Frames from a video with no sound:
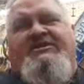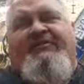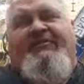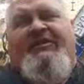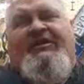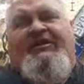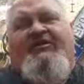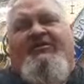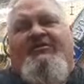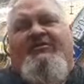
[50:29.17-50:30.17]

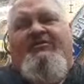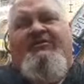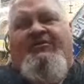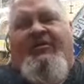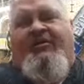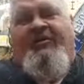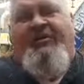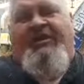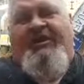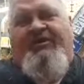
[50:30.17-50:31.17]
70 during the
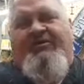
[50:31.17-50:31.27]
day,